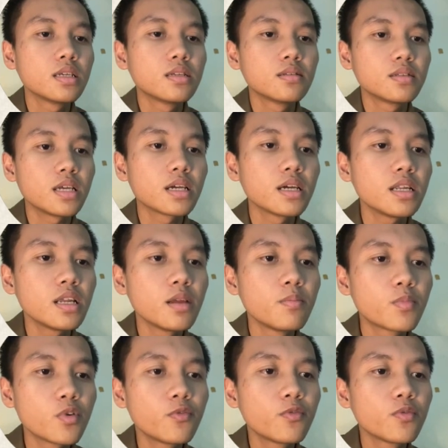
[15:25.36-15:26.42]
Second,
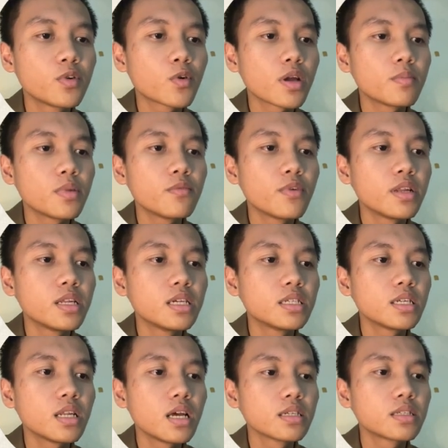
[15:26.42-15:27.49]
improve requirement
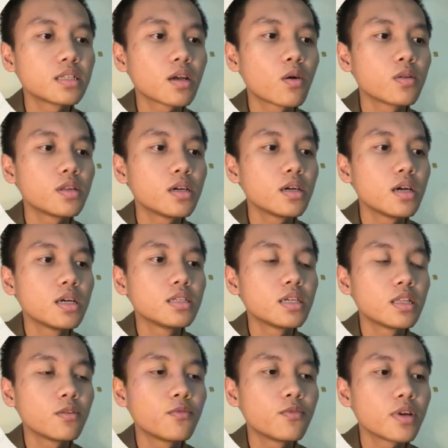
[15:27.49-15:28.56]
validation and stakeholder
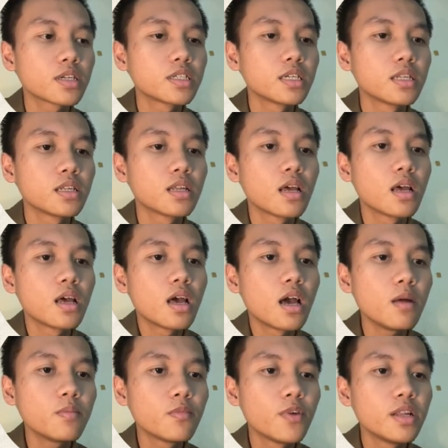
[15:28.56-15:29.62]
satisfaction.
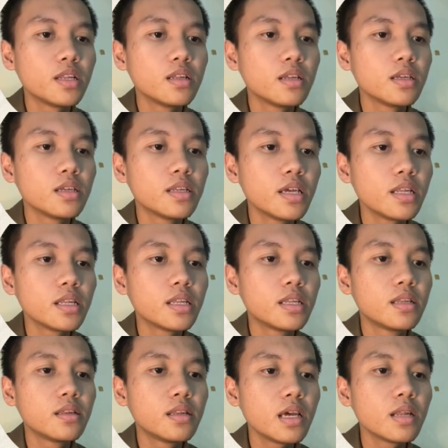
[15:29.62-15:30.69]
Help validate
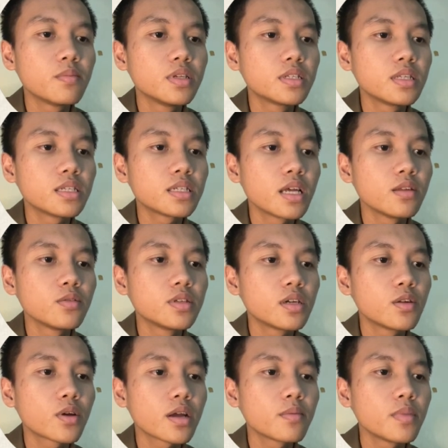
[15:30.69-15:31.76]
that business and user
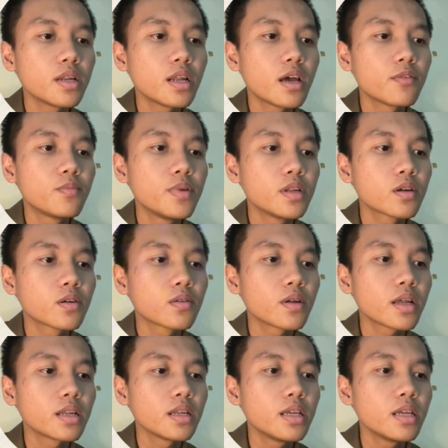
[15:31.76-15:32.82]
requirements have been
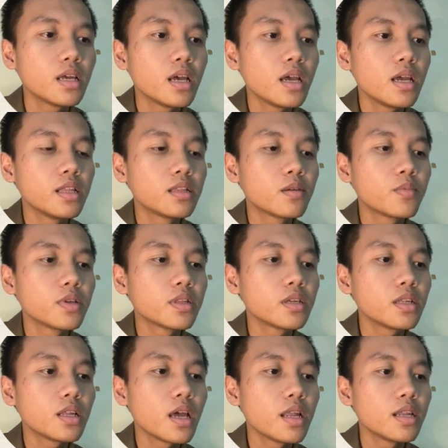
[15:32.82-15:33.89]
correctly
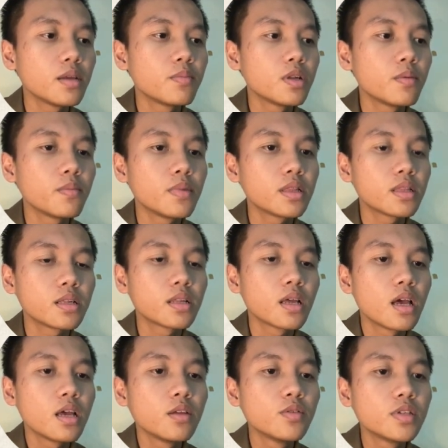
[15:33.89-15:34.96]
interpreted and implemented.
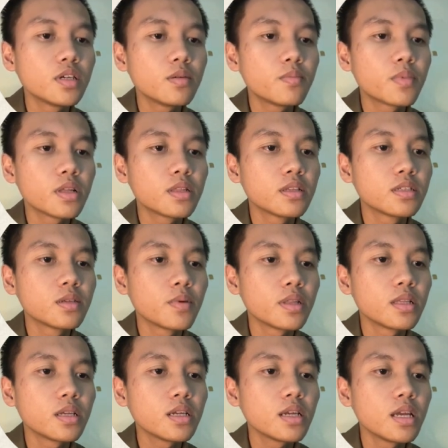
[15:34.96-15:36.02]
User
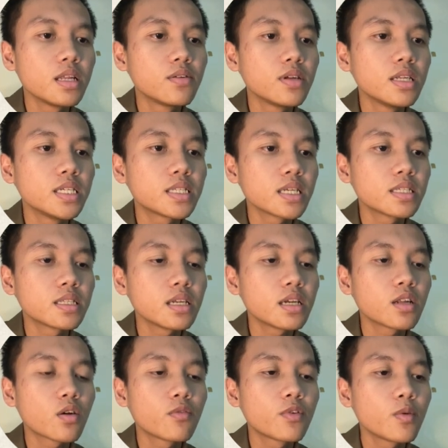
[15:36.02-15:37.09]
participating in release testing
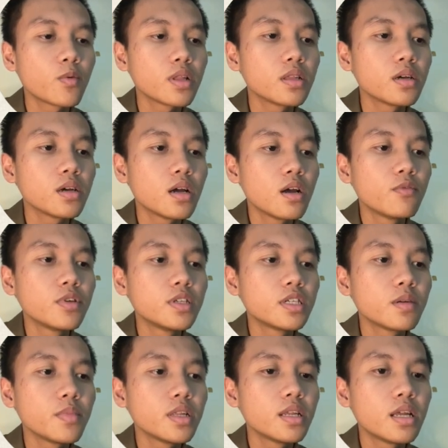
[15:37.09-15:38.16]
can confirm whether
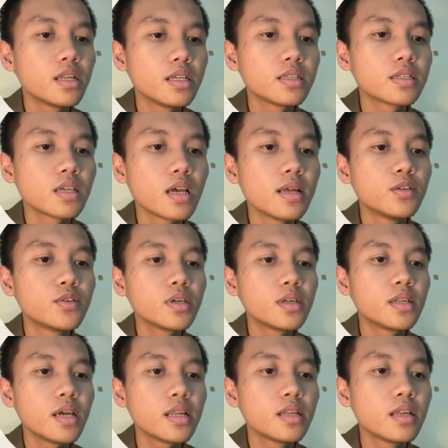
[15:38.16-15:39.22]
features meet their needs. Ensure
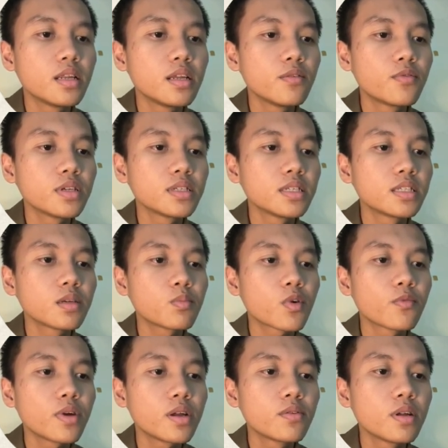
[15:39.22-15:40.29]
that the delivered system
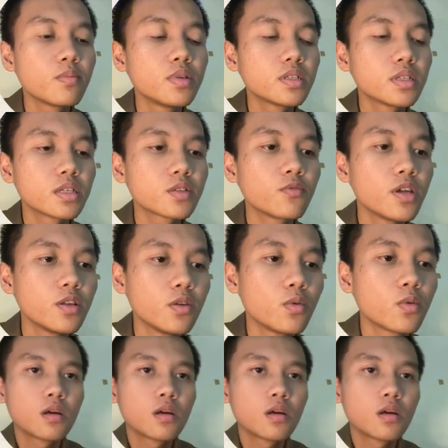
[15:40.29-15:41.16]
provides real business value.